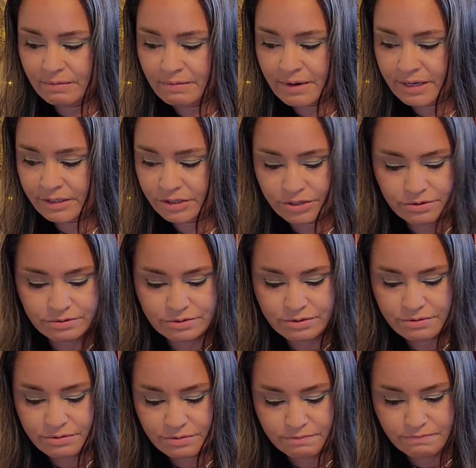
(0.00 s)
What you do
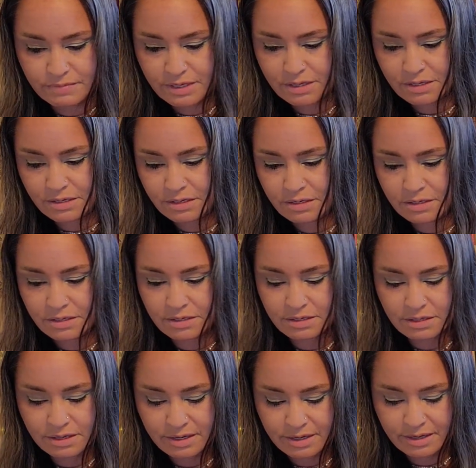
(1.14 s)
to me.
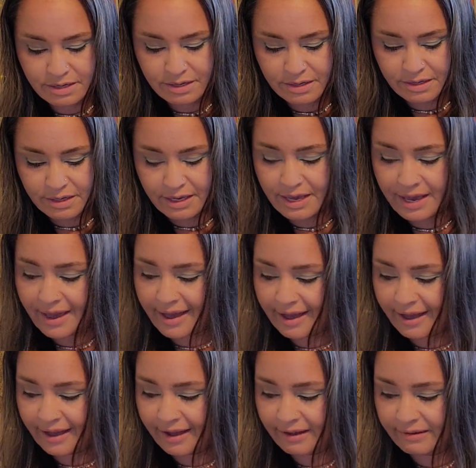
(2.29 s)

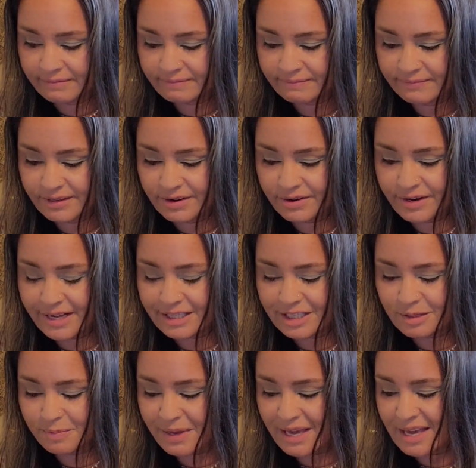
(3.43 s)
Yeah. You're not
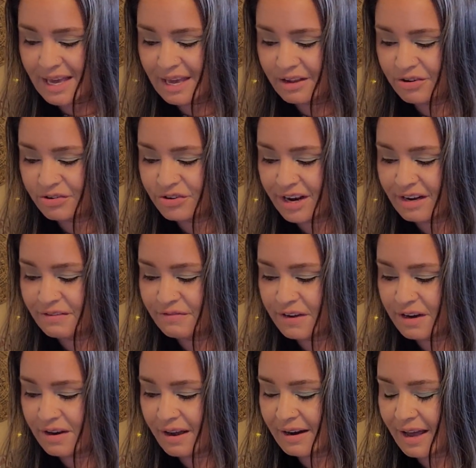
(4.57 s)
speaking. You're trying to
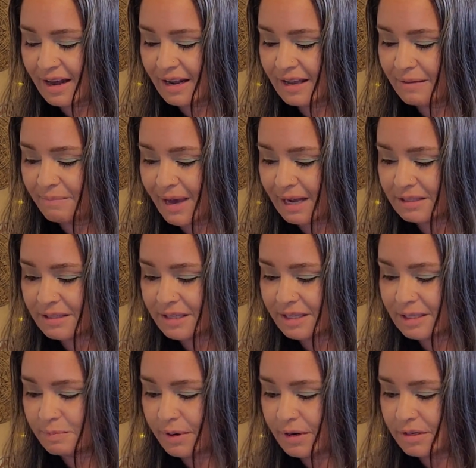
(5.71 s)
figure out how to get back to
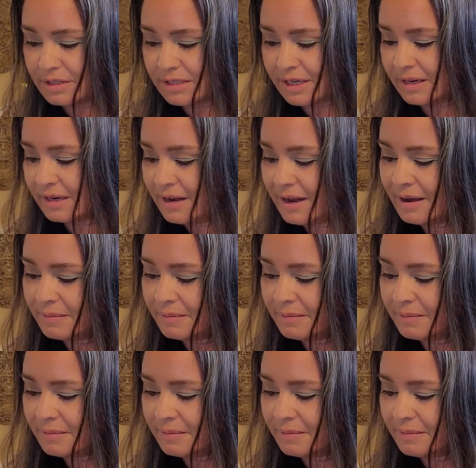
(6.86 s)
this person.